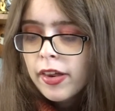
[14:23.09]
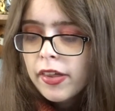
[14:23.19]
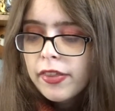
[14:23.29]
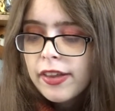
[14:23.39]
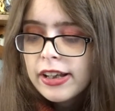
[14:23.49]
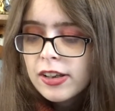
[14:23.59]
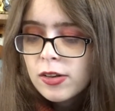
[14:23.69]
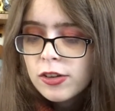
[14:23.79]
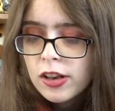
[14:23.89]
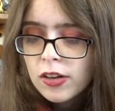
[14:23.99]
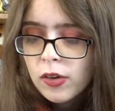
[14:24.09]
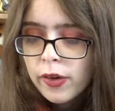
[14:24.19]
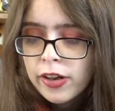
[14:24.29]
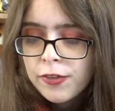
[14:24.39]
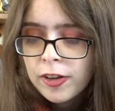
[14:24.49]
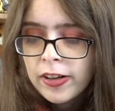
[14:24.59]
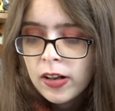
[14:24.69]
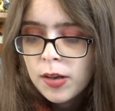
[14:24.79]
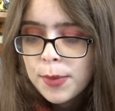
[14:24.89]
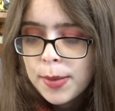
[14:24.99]
"Thank you, dear Lord, for
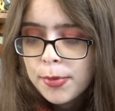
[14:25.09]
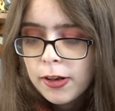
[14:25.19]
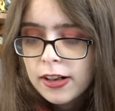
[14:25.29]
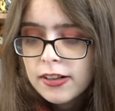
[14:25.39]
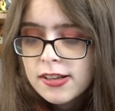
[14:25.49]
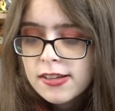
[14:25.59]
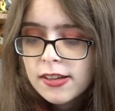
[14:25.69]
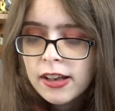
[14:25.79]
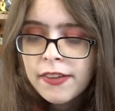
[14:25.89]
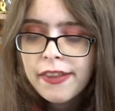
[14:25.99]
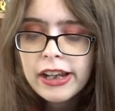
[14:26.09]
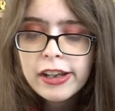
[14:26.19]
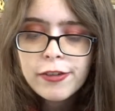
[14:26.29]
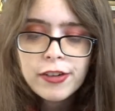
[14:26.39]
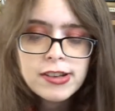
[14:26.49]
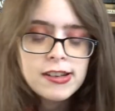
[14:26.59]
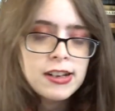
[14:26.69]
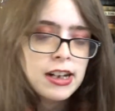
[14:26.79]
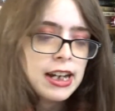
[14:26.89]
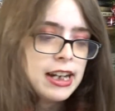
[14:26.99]
hearing my prayers, and thank you for sending
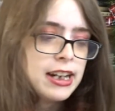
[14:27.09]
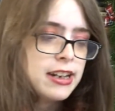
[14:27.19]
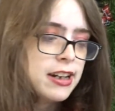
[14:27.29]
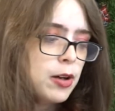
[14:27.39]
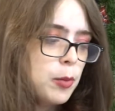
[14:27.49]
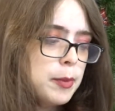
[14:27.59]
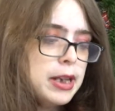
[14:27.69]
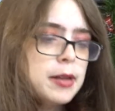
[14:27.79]
Katie to help me."